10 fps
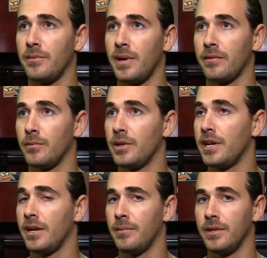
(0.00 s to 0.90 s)
back from
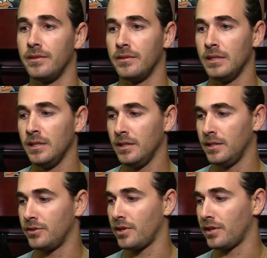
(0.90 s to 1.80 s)
rehab, and
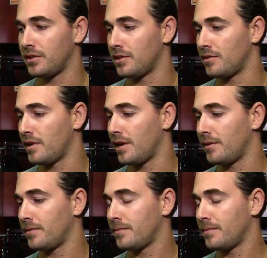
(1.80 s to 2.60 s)
trying to continue that.